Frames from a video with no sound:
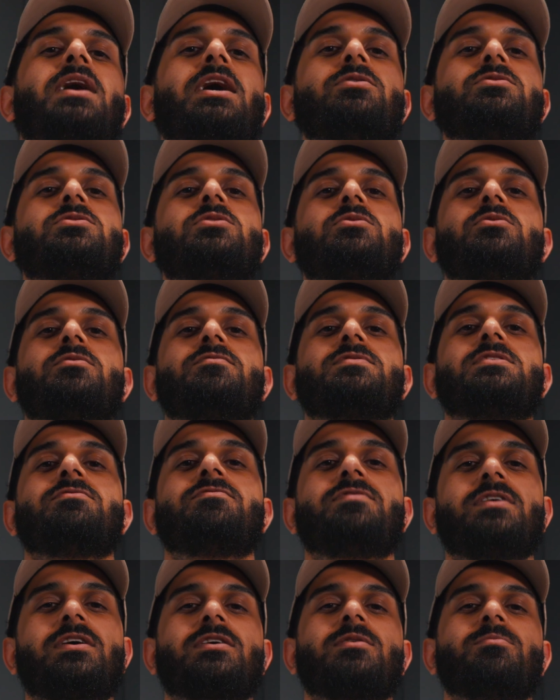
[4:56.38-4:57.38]
I also don't know if it's a
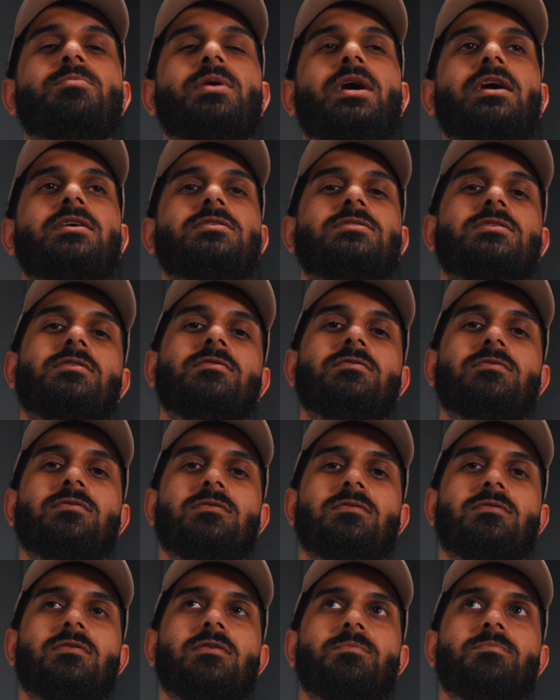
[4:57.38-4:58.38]
fair comparison
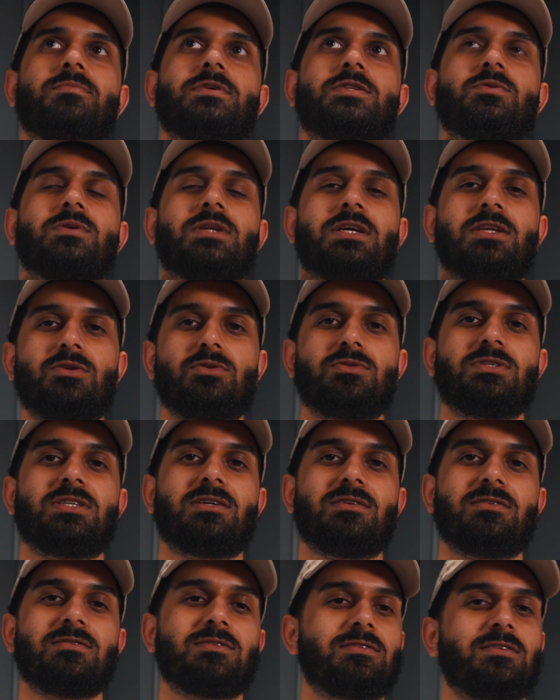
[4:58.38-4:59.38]
between a New
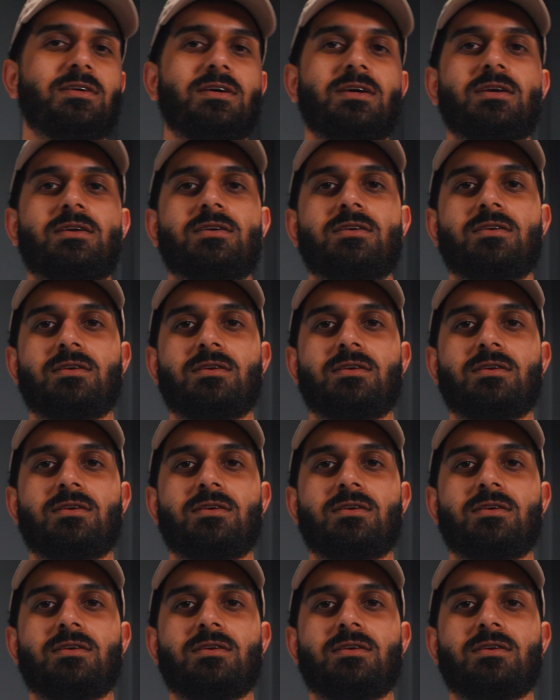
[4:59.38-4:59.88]
Zealand steak